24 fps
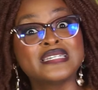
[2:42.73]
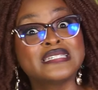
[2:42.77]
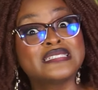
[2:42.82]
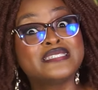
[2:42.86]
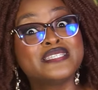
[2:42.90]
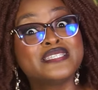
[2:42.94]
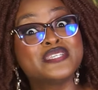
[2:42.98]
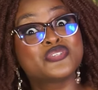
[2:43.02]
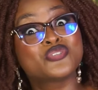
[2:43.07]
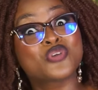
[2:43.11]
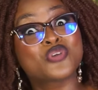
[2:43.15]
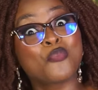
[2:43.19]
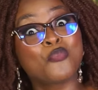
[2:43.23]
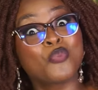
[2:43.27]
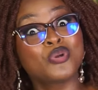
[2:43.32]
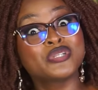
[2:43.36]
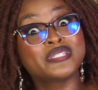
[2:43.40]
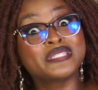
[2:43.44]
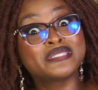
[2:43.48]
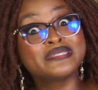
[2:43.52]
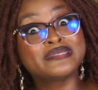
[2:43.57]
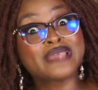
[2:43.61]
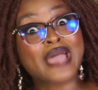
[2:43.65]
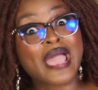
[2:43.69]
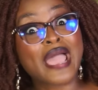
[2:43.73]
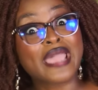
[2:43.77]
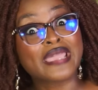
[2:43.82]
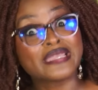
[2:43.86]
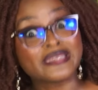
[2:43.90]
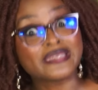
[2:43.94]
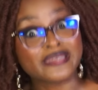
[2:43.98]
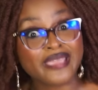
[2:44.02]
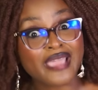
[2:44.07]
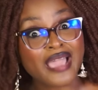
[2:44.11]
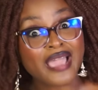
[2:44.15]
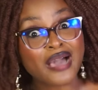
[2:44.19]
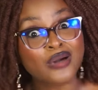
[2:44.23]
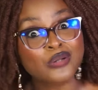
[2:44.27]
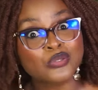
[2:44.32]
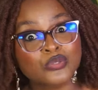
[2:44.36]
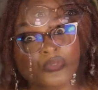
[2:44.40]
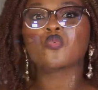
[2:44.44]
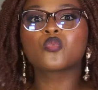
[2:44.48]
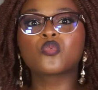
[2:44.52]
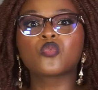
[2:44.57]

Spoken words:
Did somebody die in the house?